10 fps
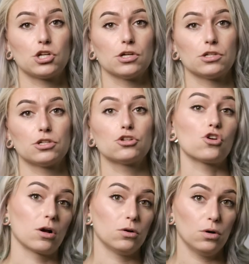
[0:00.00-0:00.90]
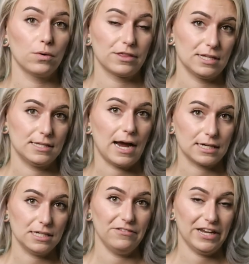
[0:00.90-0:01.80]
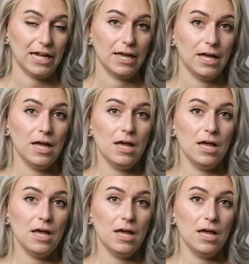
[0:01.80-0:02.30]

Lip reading: to struggle with this activity,